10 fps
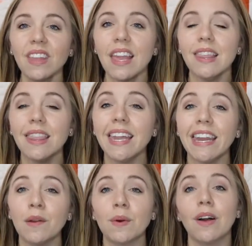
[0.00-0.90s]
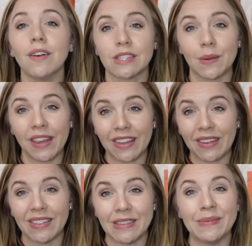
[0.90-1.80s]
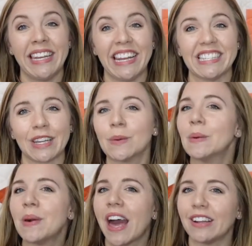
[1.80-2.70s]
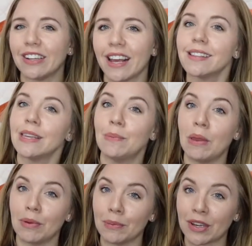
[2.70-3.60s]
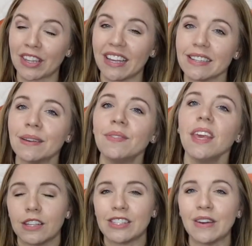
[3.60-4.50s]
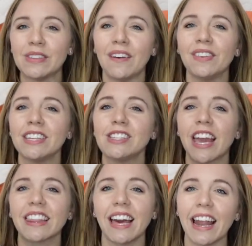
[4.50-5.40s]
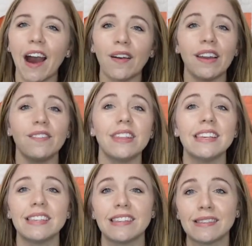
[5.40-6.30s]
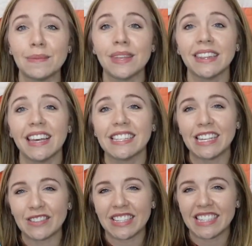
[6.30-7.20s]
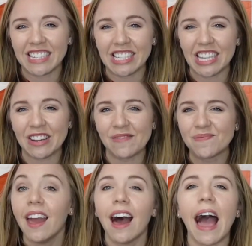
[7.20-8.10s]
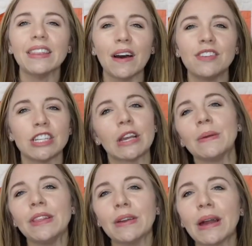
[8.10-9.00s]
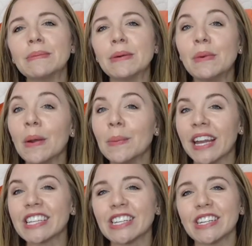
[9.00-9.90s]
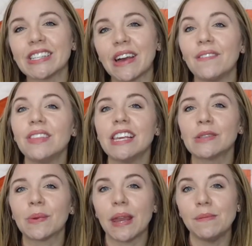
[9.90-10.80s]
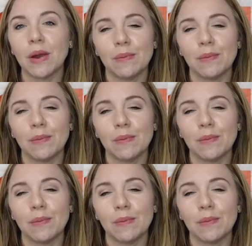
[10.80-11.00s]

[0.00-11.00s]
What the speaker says: And then it will also include the Bonanza quilt pattern as a paper booklet. So definitely check that out if this is something that's interesting to you. I'd love to share with you a couple more pictures of this rainbow